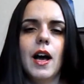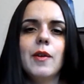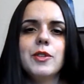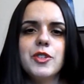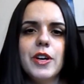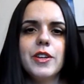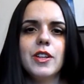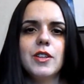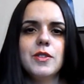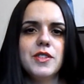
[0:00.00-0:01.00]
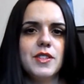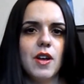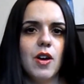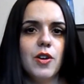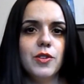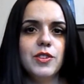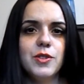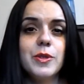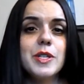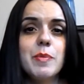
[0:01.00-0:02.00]
I would try to close all the
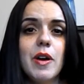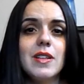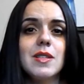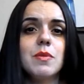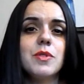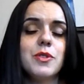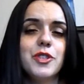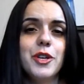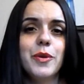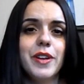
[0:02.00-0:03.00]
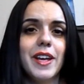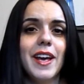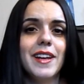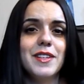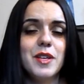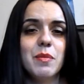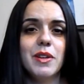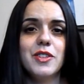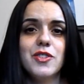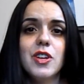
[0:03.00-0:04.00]
doors possible so she wouldn't get in too
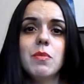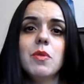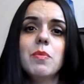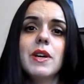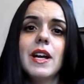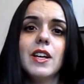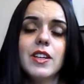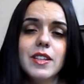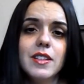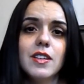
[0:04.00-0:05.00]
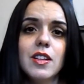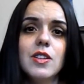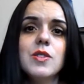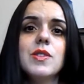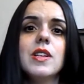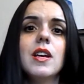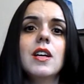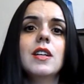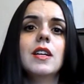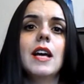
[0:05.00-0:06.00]
much trouble, but I couldn't close
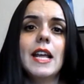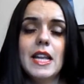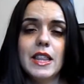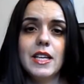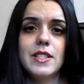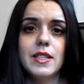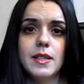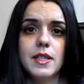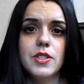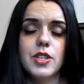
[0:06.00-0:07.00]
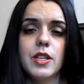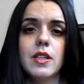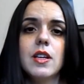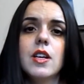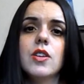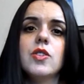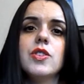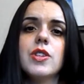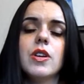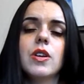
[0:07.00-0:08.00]
anything to the kitchen.
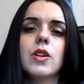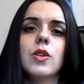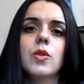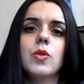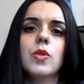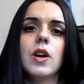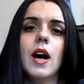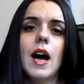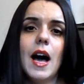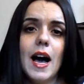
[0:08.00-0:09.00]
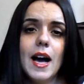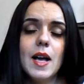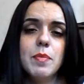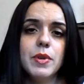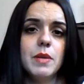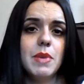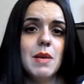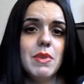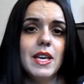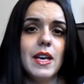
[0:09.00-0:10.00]
So I put a
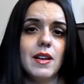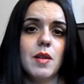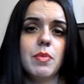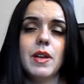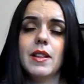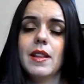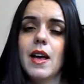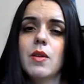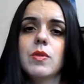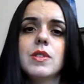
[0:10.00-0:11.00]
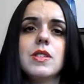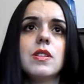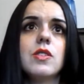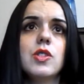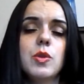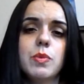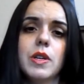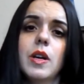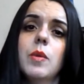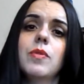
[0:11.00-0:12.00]
baby gate up, and that was
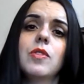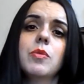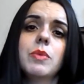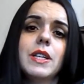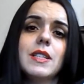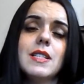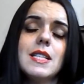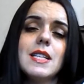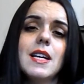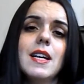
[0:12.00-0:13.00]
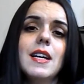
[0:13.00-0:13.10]
super helpful because,